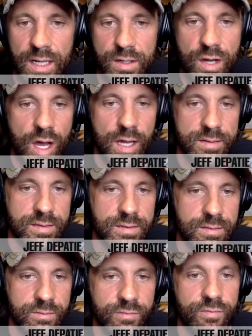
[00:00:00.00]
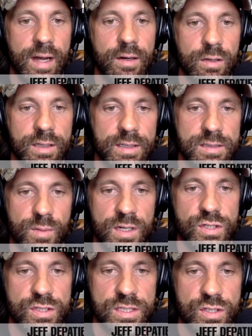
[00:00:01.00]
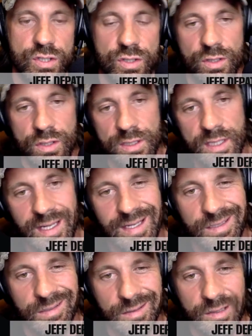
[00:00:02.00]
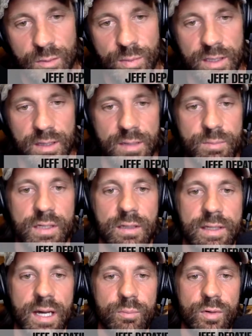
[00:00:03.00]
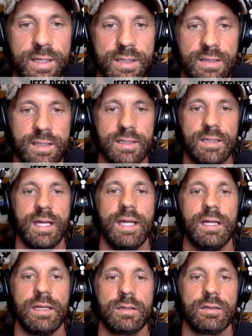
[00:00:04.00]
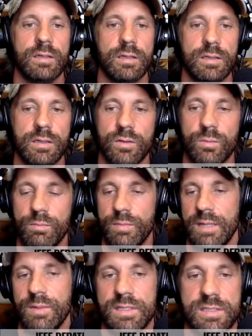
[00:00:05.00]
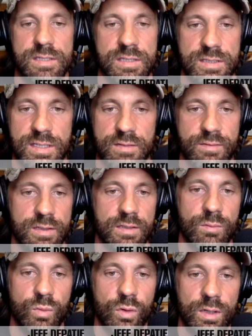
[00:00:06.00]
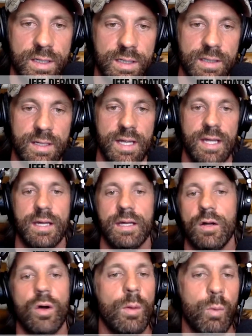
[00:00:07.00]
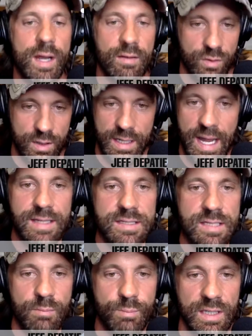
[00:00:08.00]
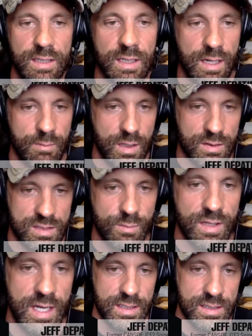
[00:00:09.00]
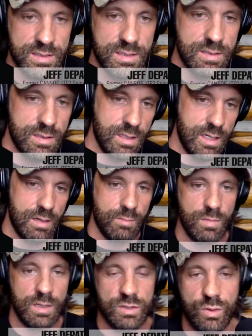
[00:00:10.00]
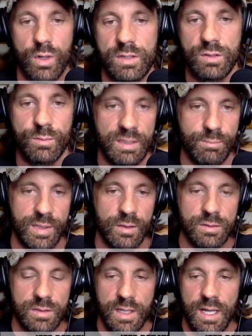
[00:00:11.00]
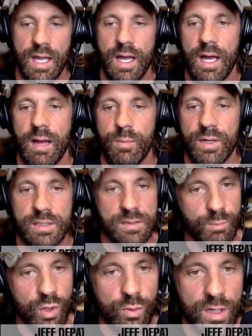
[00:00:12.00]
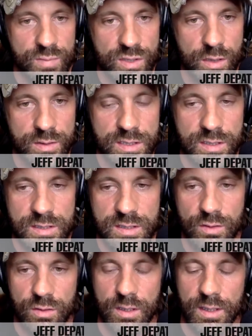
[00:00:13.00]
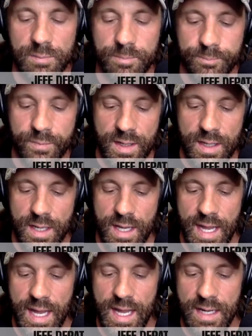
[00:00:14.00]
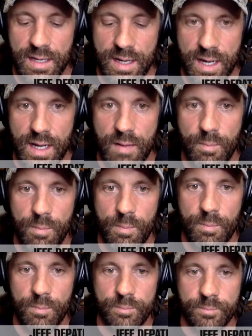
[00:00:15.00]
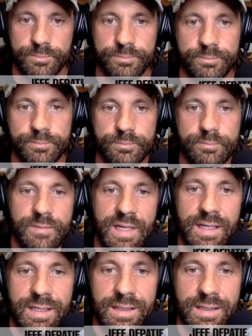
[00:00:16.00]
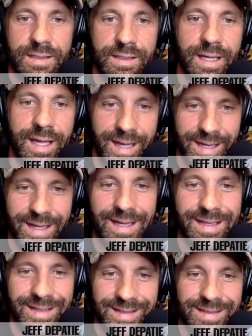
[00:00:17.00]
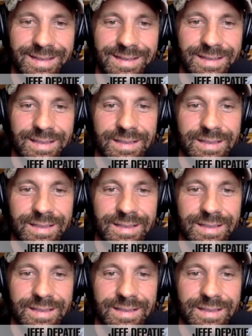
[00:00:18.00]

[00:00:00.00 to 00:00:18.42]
not firing as much as it should, you're a little bit limbically upregulated, hey, you know, maybe it's a sativa in the morning, you know, whatever it ends up being. Some of is going to be built, but the program's called Citizen Green. Indica at night, yeah, exactly. A hybrid during the day. Yeah.